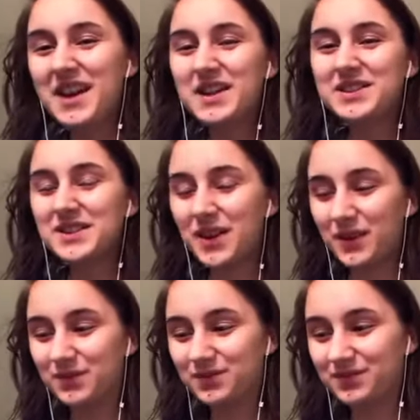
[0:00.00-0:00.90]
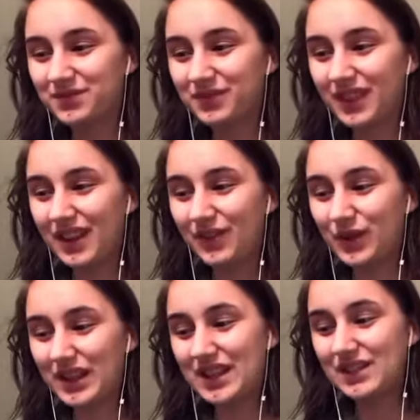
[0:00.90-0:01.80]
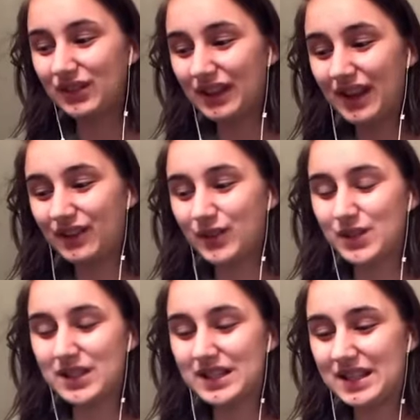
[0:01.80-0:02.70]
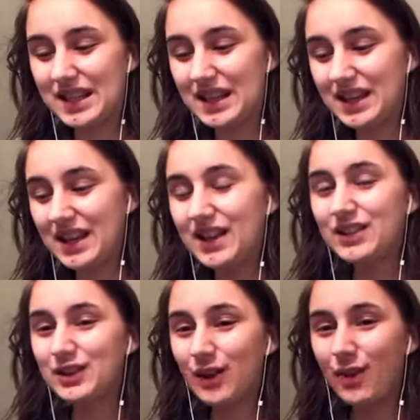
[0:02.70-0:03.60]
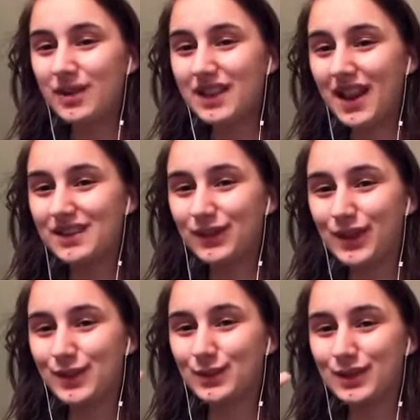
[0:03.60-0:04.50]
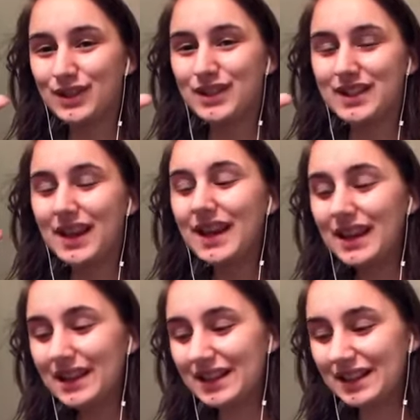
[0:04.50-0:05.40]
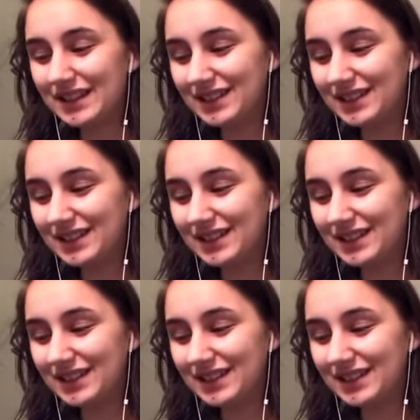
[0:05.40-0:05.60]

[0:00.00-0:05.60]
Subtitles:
So, with this video, I noticed she always has videos where she's eating.